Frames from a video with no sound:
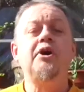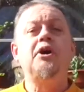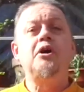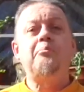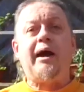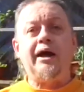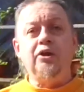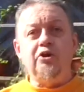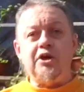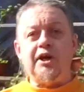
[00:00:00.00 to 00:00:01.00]
by
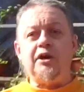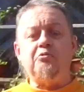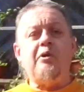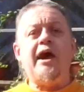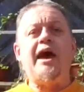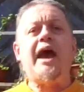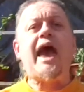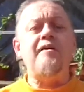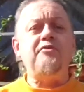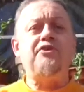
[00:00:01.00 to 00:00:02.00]
looking at where
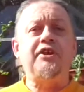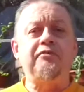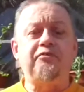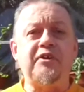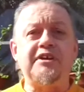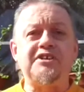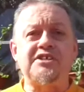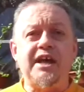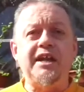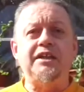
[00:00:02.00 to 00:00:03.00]
everything fits
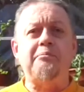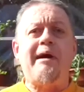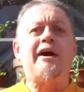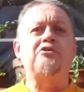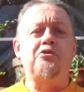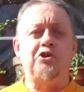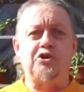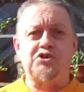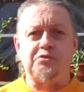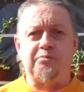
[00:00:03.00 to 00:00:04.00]
in the
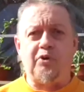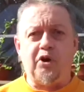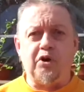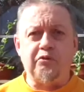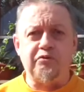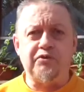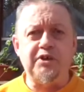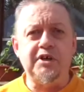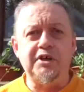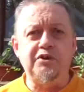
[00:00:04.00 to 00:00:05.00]
macrocosm of
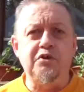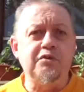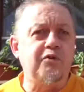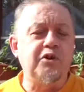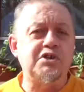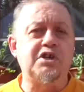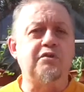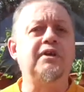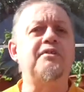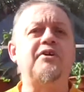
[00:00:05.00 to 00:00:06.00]
the universe and of
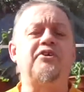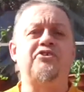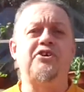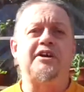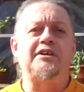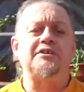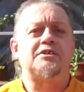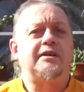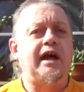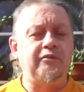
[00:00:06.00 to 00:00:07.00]
living things.
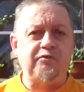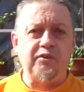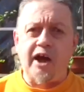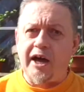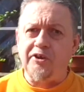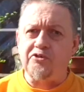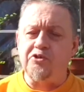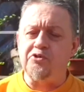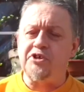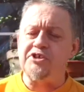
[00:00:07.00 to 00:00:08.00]
And I'll fly
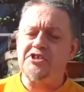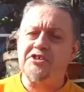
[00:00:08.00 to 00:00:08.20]
through this.